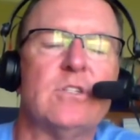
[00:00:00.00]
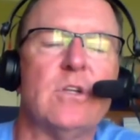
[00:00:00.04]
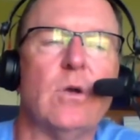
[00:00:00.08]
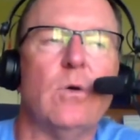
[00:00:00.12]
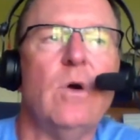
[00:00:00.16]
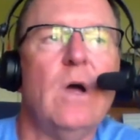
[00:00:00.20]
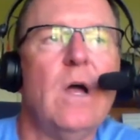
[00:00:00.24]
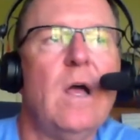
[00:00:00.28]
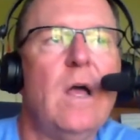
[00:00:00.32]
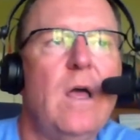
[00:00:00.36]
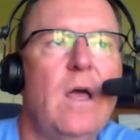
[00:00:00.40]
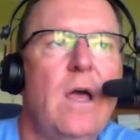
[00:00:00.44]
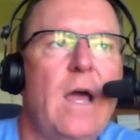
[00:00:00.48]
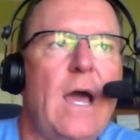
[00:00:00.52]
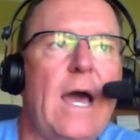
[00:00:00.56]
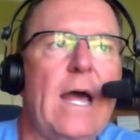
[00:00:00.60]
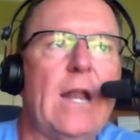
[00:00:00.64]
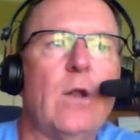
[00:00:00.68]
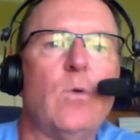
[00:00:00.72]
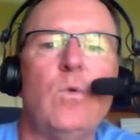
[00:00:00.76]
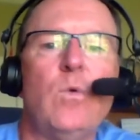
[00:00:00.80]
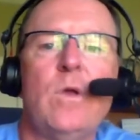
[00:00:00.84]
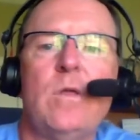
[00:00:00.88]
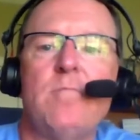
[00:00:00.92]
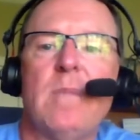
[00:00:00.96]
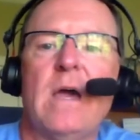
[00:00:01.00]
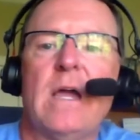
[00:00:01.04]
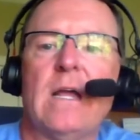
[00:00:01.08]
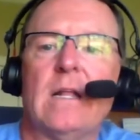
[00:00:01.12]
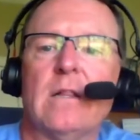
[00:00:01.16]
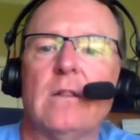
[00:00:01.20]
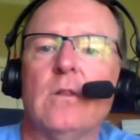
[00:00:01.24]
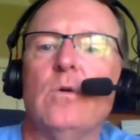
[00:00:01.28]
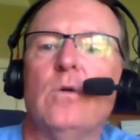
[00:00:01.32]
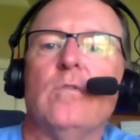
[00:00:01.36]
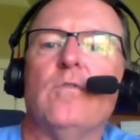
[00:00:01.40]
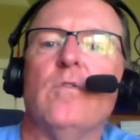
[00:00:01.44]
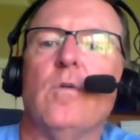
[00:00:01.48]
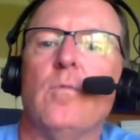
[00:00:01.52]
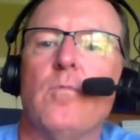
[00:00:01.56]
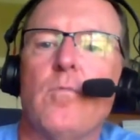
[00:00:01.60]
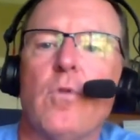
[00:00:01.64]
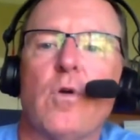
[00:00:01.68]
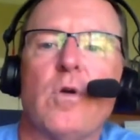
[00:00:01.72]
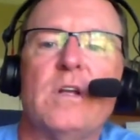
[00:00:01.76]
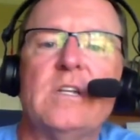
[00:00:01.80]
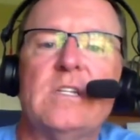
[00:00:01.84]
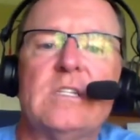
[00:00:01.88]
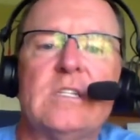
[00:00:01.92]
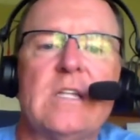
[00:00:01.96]
So how do we make Louisville
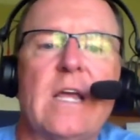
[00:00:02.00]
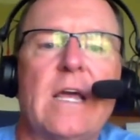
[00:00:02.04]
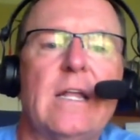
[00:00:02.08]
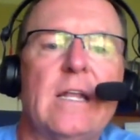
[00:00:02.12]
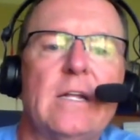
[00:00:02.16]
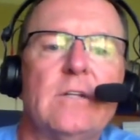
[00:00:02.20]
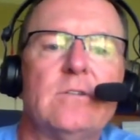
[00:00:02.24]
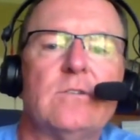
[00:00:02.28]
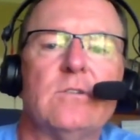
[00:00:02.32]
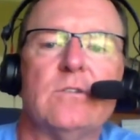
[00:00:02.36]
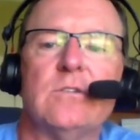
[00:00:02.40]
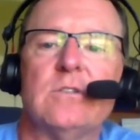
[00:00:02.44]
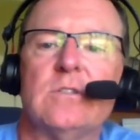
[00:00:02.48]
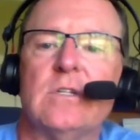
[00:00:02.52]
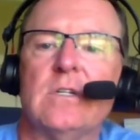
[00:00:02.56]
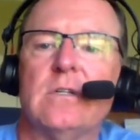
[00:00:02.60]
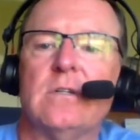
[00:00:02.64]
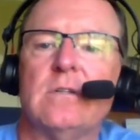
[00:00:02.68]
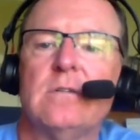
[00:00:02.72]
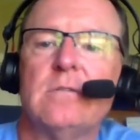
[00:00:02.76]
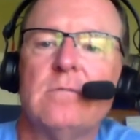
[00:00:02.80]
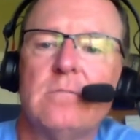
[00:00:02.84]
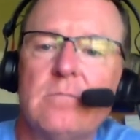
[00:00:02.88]
Murray State interesting?